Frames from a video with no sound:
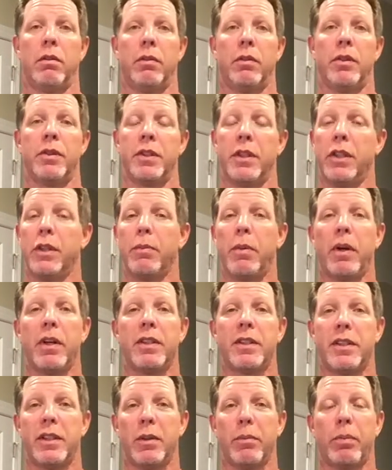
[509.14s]
Does anybody
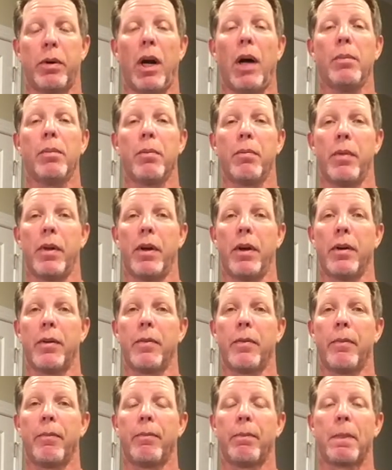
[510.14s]
see a problem there?
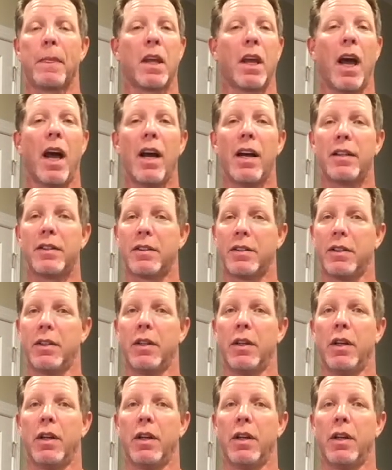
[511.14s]
Guys,